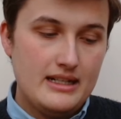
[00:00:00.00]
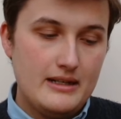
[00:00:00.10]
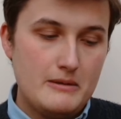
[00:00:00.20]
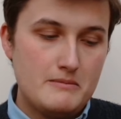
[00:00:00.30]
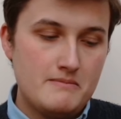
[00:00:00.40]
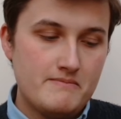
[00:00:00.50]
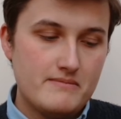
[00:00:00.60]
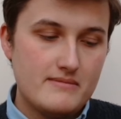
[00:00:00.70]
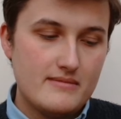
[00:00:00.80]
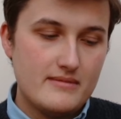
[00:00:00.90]
Um,
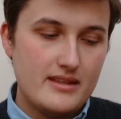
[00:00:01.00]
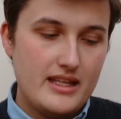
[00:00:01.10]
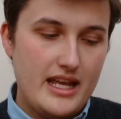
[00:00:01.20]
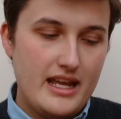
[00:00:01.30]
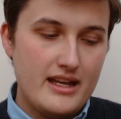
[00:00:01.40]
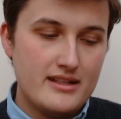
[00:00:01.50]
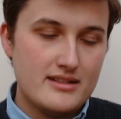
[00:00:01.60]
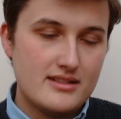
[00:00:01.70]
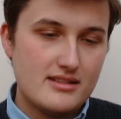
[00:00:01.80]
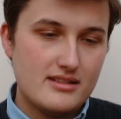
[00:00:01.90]
and